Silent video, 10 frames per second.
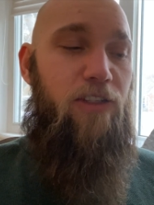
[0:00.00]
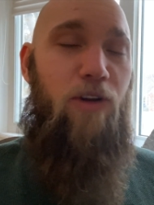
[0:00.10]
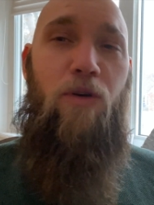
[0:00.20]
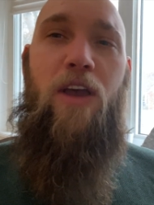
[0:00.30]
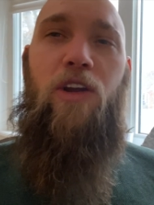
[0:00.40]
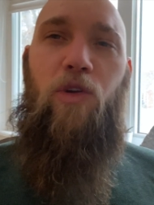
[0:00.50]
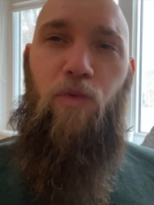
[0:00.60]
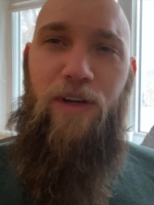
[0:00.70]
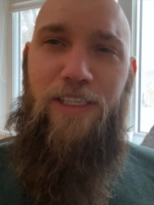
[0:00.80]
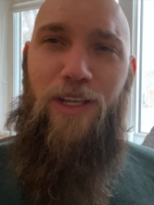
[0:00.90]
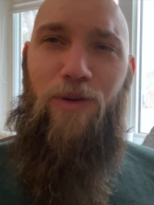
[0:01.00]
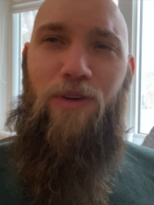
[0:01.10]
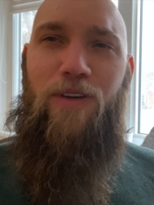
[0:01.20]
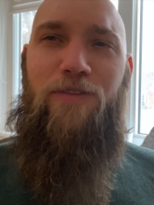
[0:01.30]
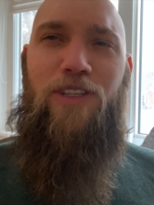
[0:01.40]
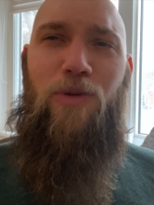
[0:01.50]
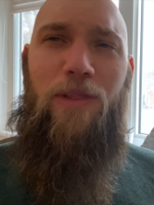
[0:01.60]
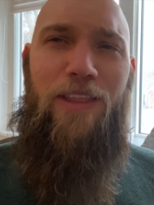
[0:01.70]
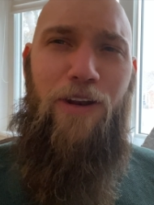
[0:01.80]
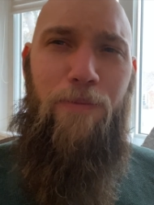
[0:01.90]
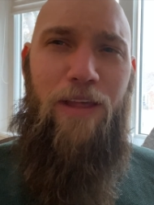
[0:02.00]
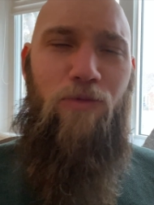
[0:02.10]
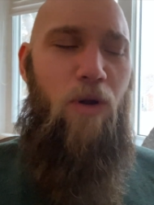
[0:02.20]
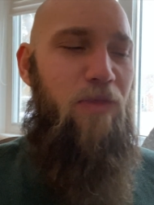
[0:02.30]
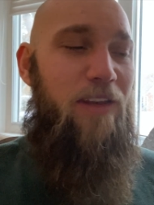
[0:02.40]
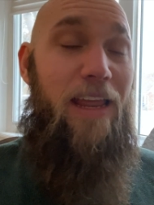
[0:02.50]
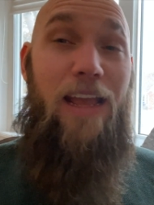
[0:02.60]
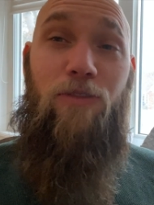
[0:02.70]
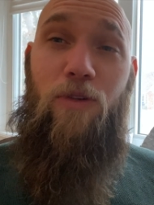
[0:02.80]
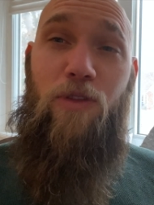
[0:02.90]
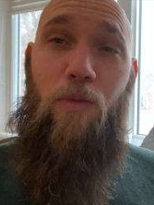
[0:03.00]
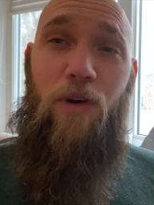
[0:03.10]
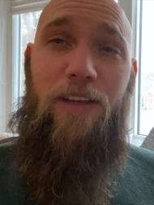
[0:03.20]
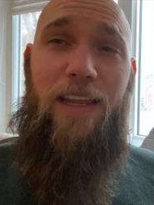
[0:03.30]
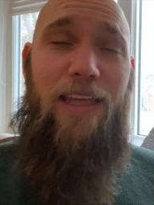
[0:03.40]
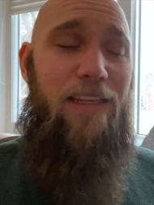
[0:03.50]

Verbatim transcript: So Grease the groove. Just do a little bit throughout the day, throughout the workday.